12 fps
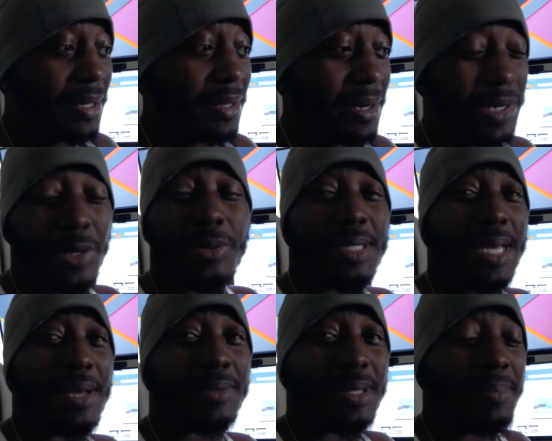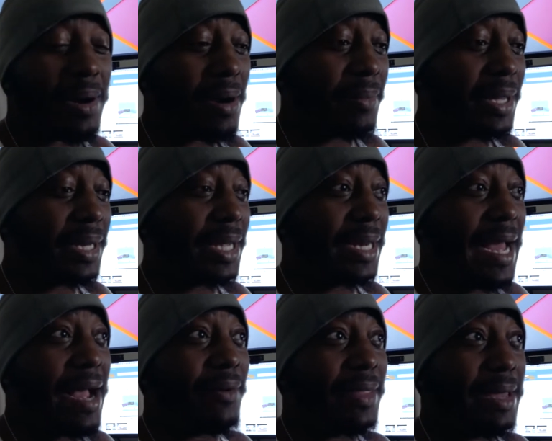their used sales department and
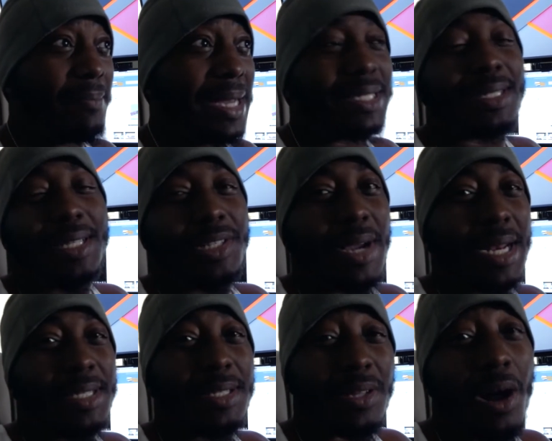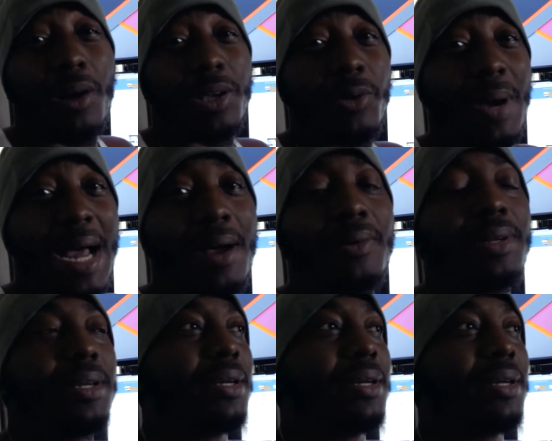how they basically try to stall you out